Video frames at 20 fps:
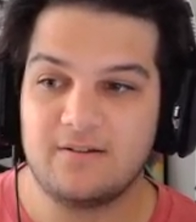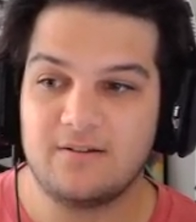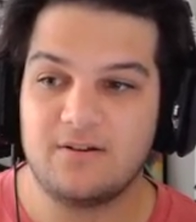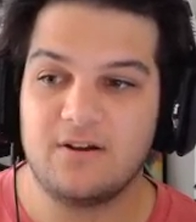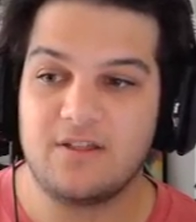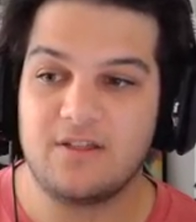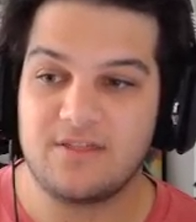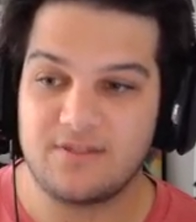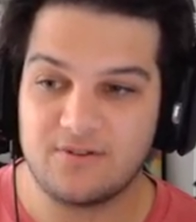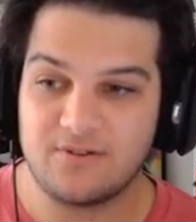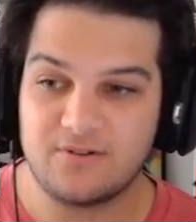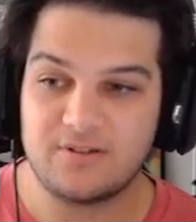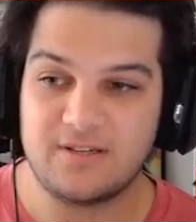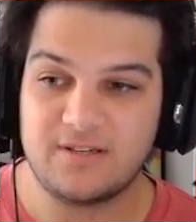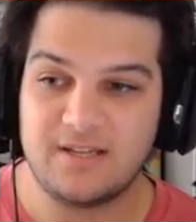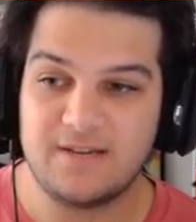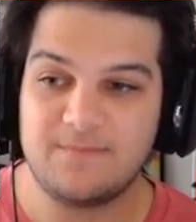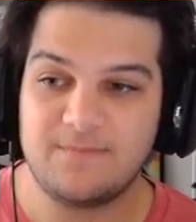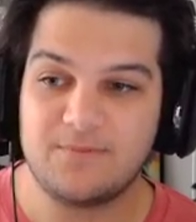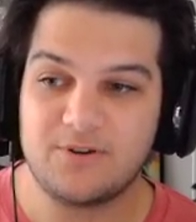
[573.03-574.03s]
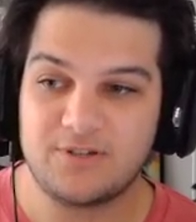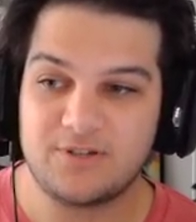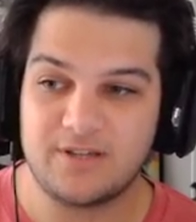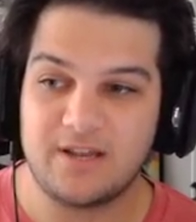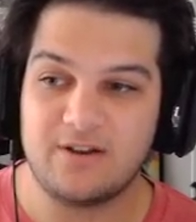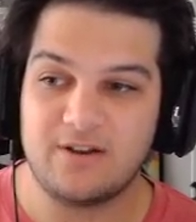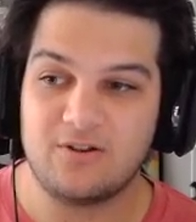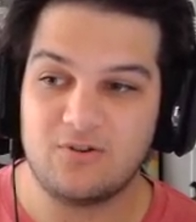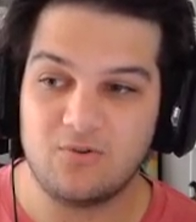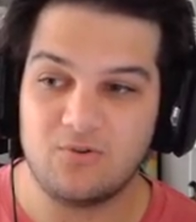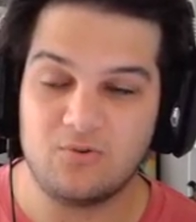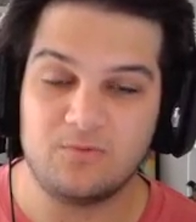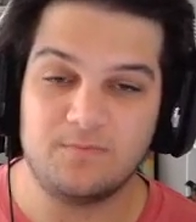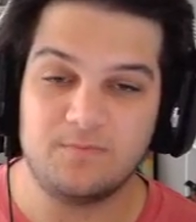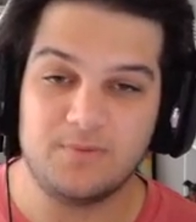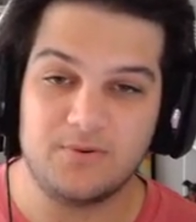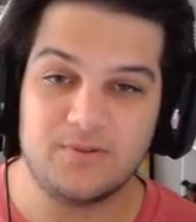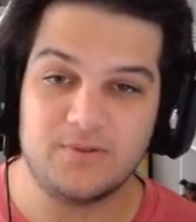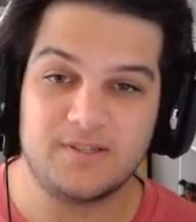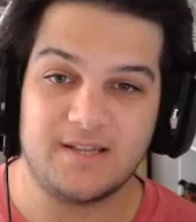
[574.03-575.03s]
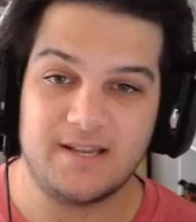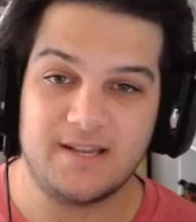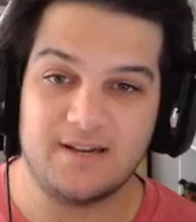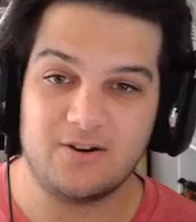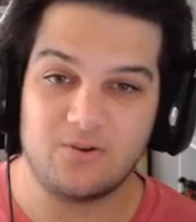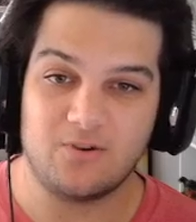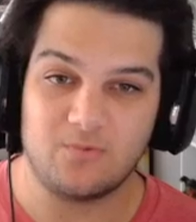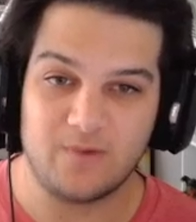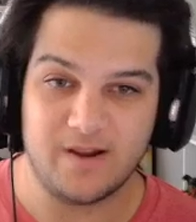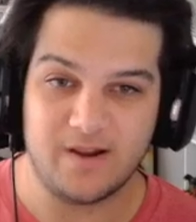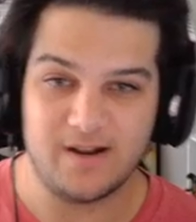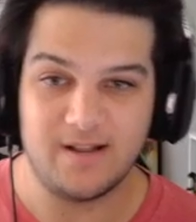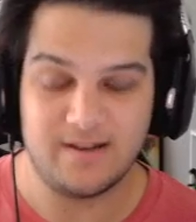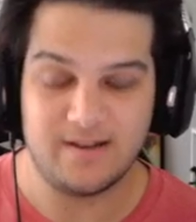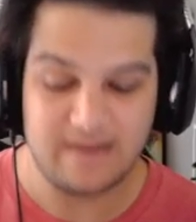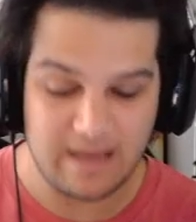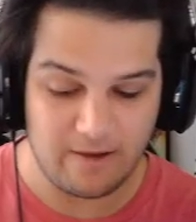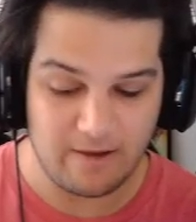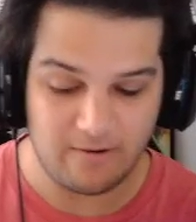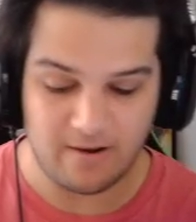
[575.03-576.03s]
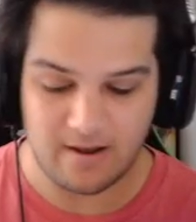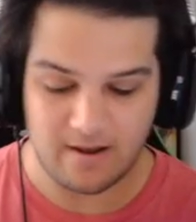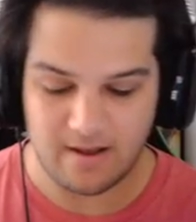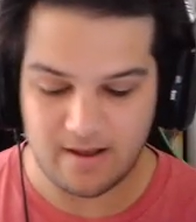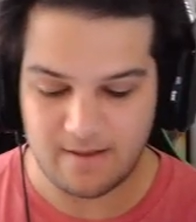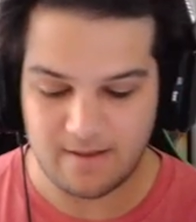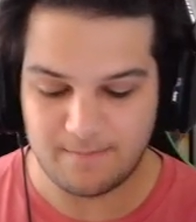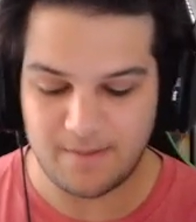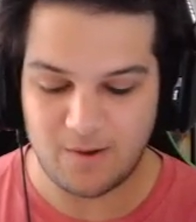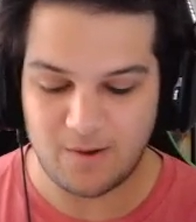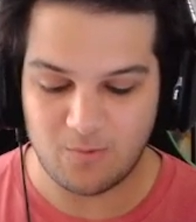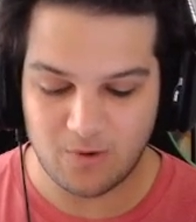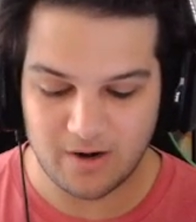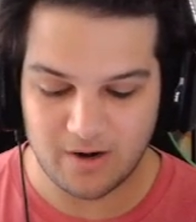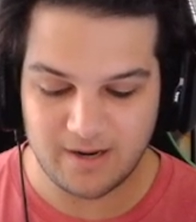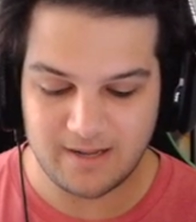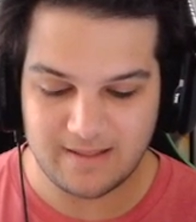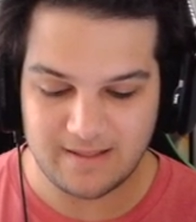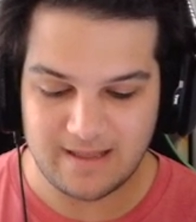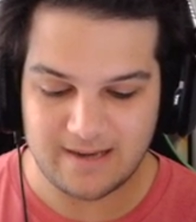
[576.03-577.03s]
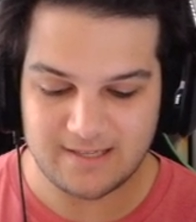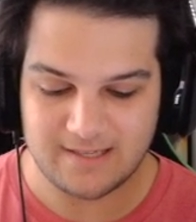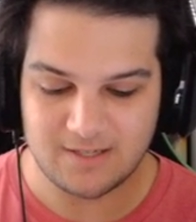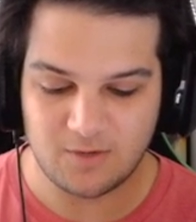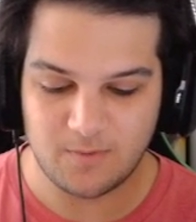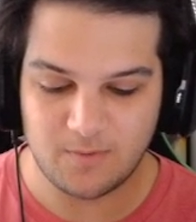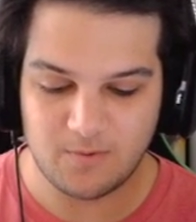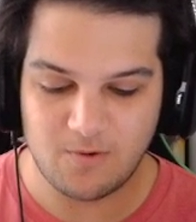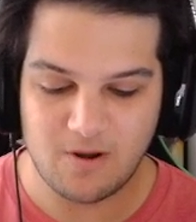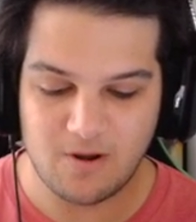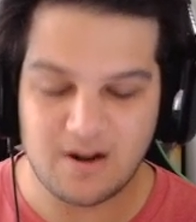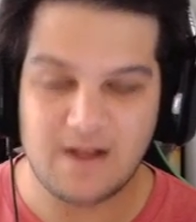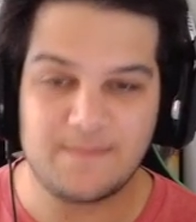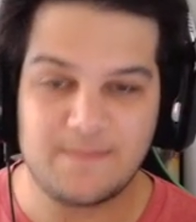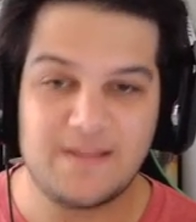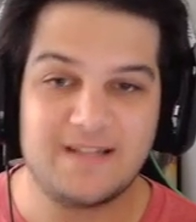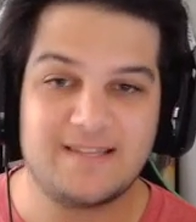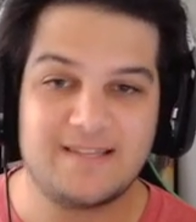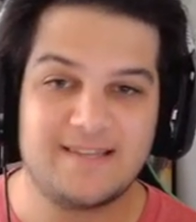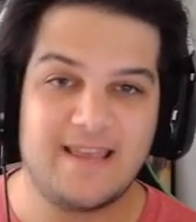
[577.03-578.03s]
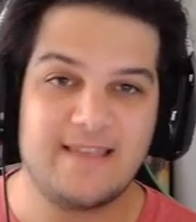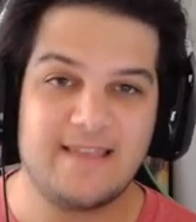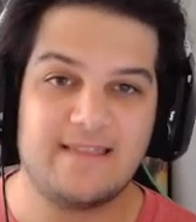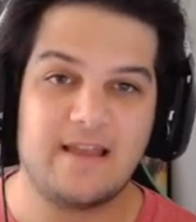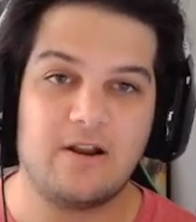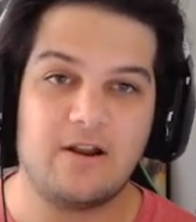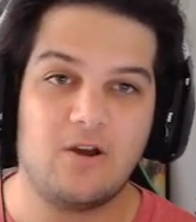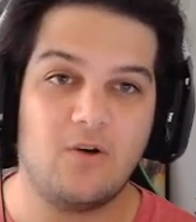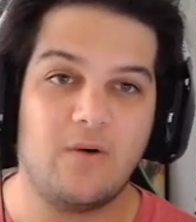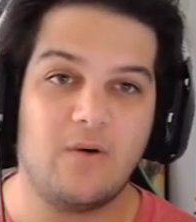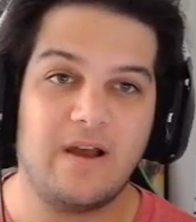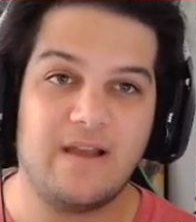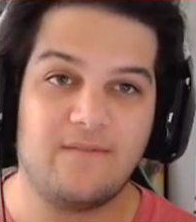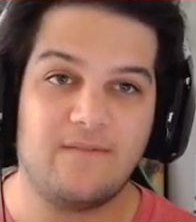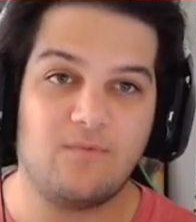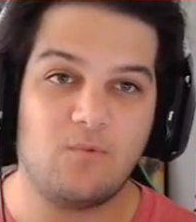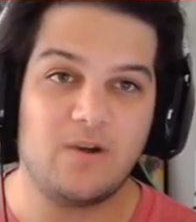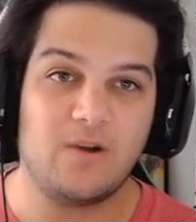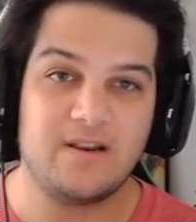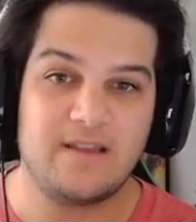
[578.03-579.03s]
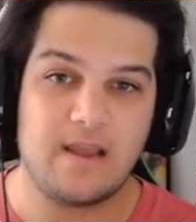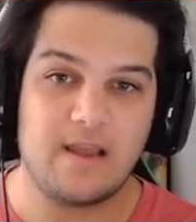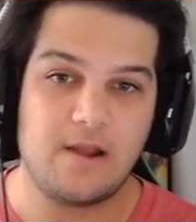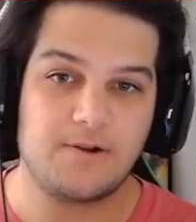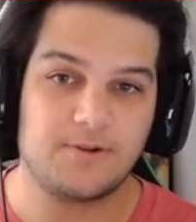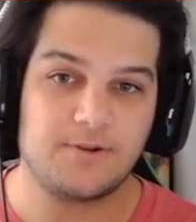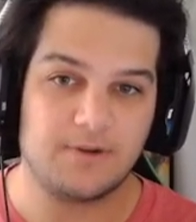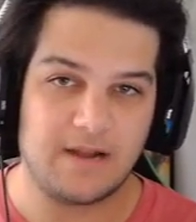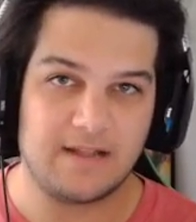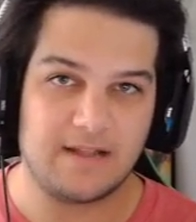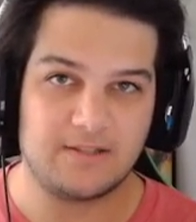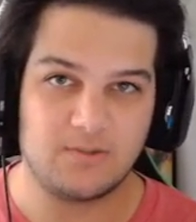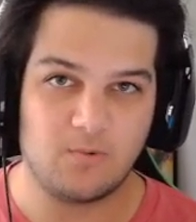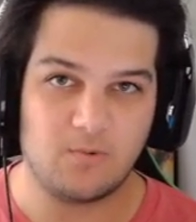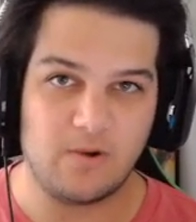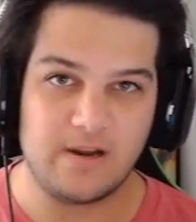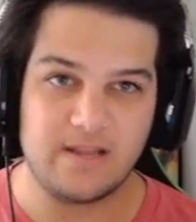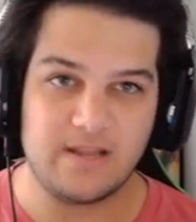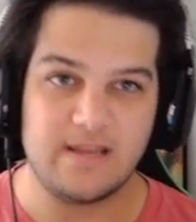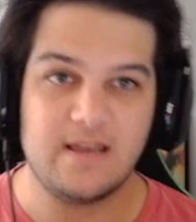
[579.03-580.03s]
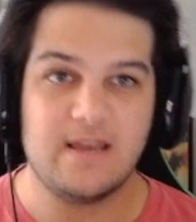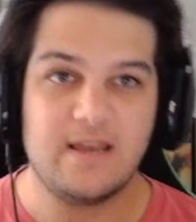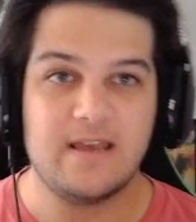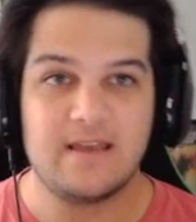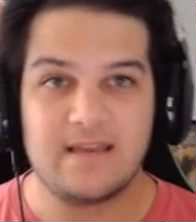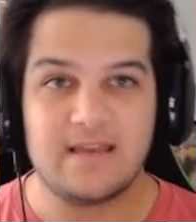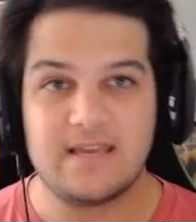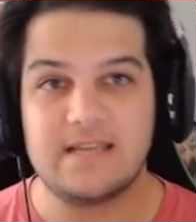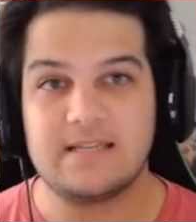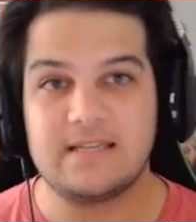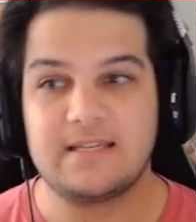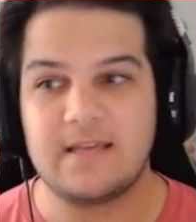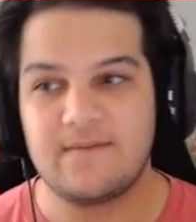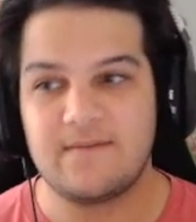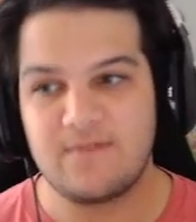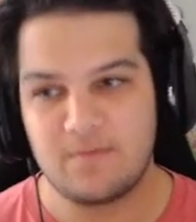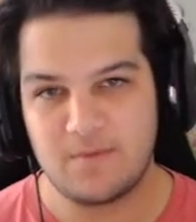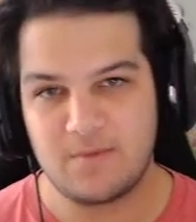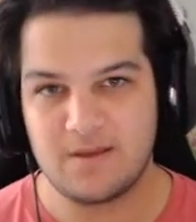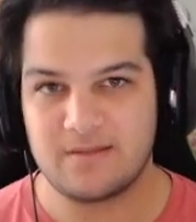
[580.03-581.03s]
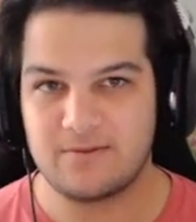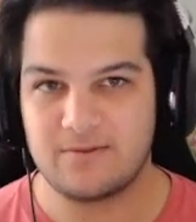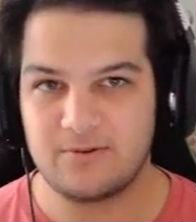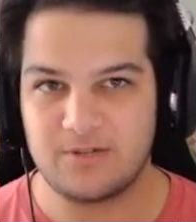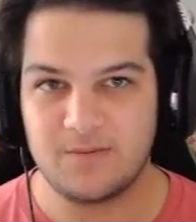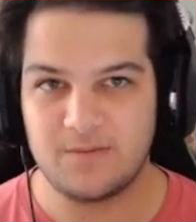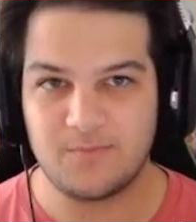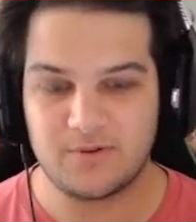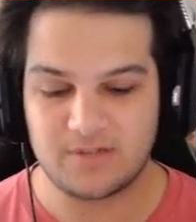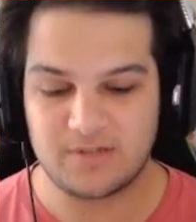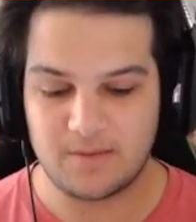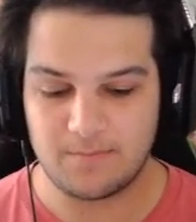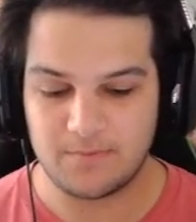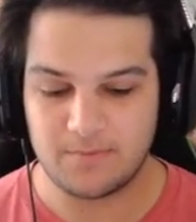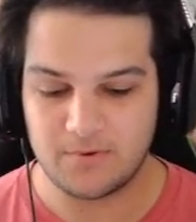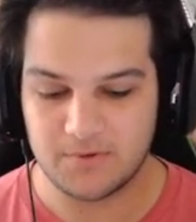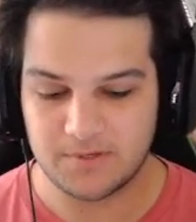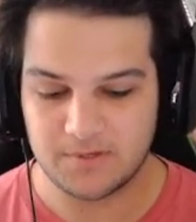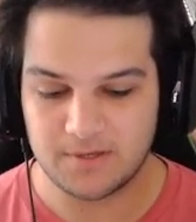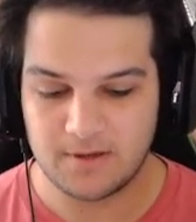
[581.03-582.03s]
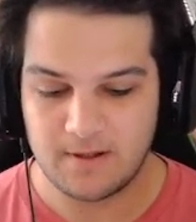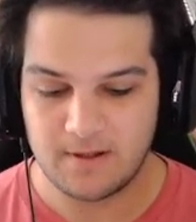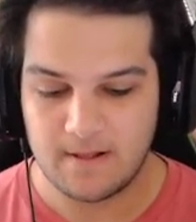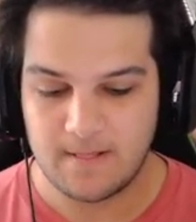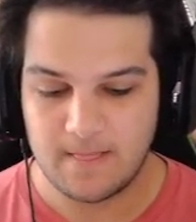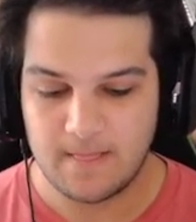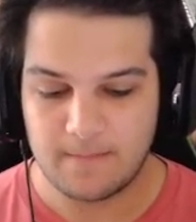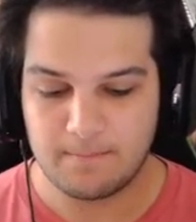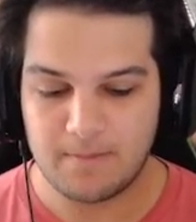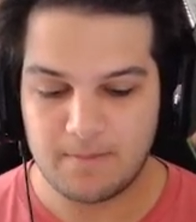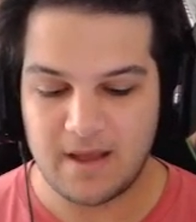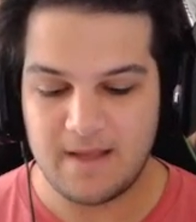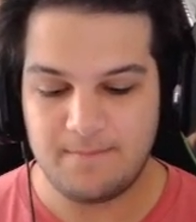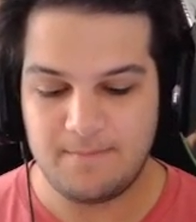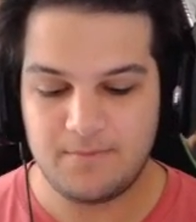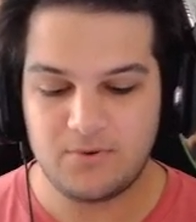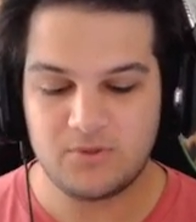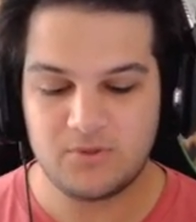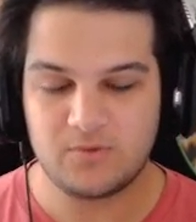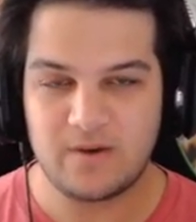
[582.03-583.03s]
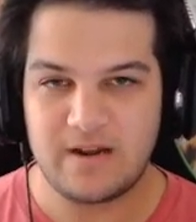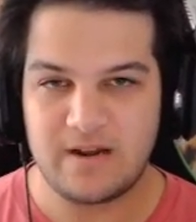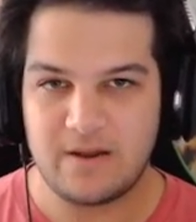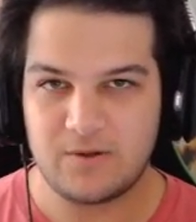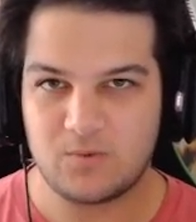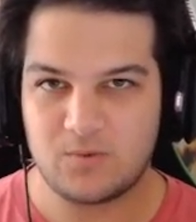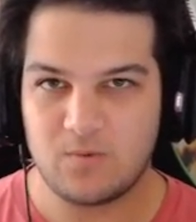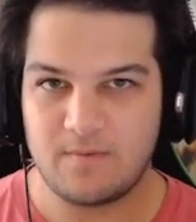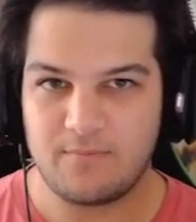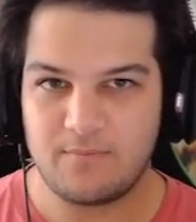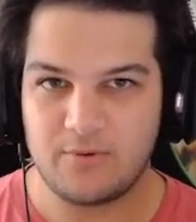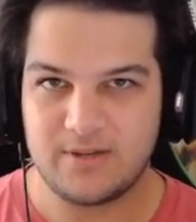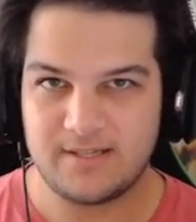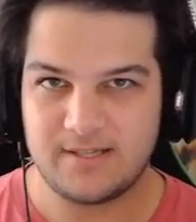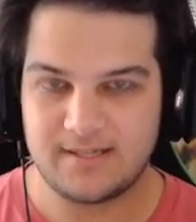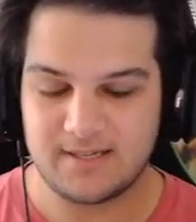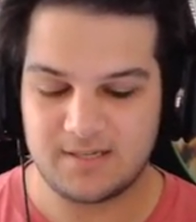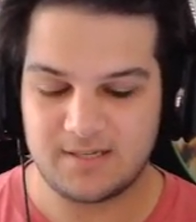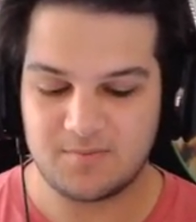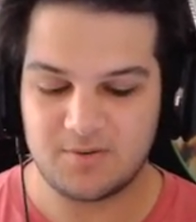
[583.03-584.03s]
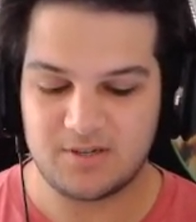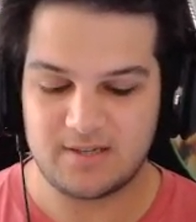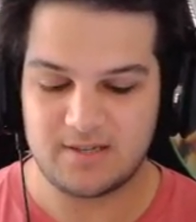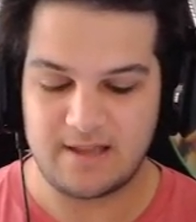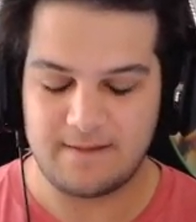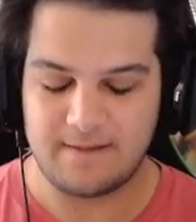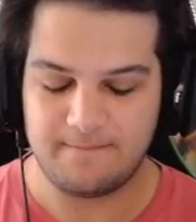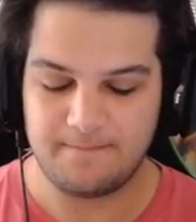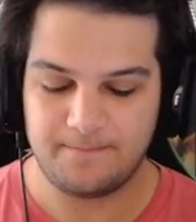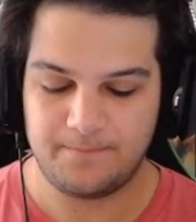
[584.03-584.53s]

a 13% gold boost in arena. Now, my wording of that is a little bit wrong. I'm not saying that, oh, I have 1 character at 20. He's giving me a 13% boost. My boost right now is 1.6%.